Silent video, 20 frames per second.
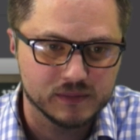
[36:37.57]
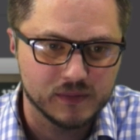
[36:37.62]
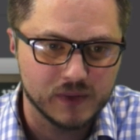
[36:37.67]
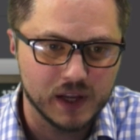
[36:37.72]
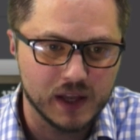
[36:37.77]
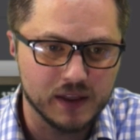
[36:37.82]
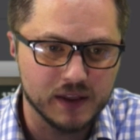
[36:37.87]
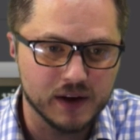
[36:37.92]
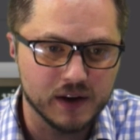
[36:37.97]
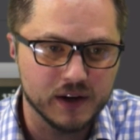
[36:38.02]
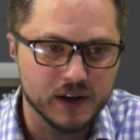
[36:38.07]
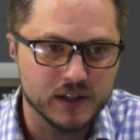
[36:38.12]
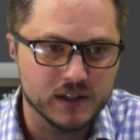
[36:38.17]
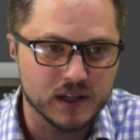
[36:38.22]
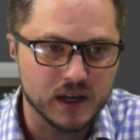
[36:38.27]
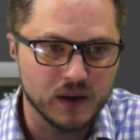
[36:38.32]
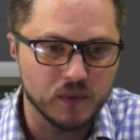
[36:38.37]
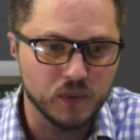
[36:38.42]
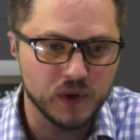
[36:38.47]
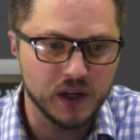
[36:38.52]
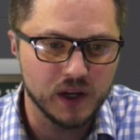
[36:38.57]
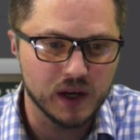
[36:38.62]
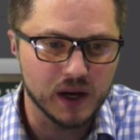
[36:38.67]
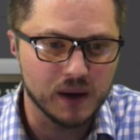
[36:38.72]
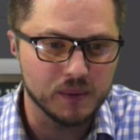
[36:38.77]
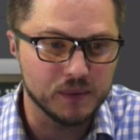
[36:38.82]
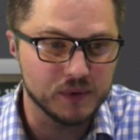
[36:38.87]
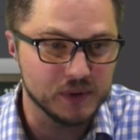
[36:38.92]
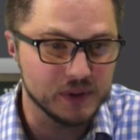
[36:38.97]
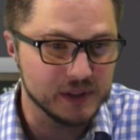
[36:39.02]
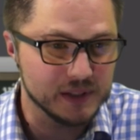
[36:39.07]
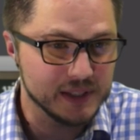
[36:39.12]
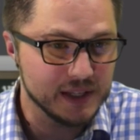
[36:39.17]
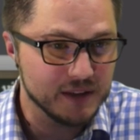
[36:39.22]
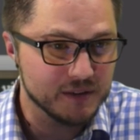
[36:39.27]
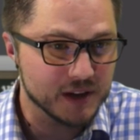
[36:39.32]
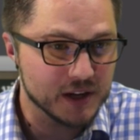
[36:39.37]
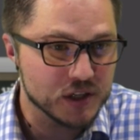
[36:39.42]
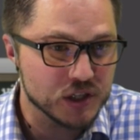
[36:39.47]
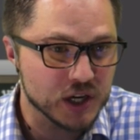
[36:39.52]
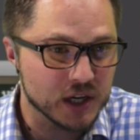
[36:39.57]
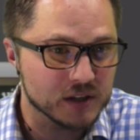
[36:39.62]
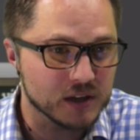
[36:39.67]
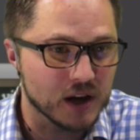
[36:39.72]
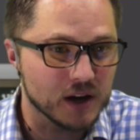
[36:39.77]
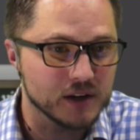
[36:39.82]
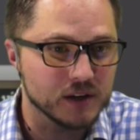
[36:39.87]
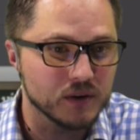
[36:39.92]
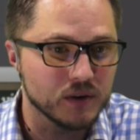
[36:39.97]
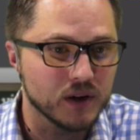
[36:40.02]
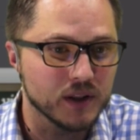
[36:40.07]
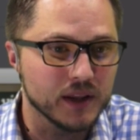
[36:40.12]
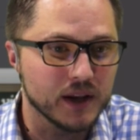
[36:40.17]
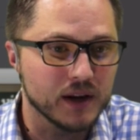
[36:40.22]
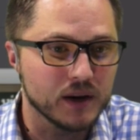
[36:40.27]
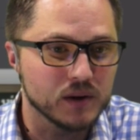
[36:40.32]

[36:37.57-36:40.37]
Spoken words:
And there it is. And I believe I checked audio on that.